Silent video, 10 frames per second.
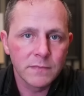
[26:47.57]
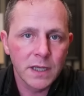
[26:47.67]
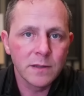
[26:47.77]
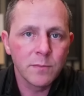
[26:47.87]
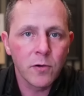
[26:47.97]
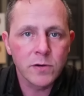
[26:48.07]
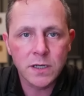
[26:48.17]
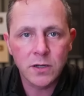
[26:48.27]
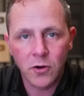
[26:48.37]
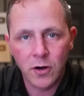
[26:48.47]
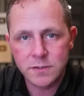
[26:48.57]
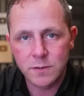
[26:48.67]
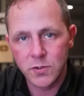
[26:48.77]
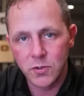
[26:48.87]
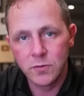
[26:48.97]
and the person across
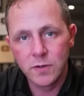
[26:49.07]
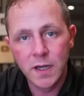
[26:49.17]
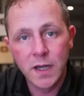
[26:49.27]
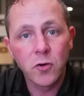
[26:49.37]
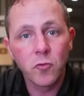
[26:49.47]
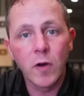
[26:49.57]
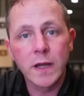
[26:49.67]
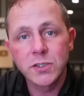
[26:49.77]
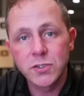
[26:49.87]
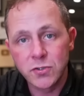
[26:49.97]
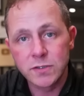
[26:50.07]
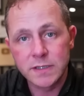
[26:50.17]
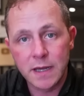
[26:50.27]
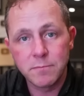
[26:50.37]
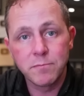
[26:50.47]
from you
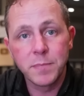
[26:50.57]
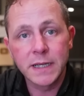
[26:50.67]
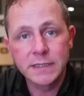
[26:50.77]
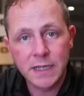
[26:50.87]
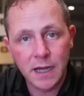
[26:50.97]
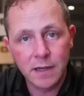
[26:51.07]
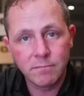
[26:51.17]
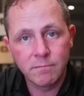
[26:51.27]
registers that big time.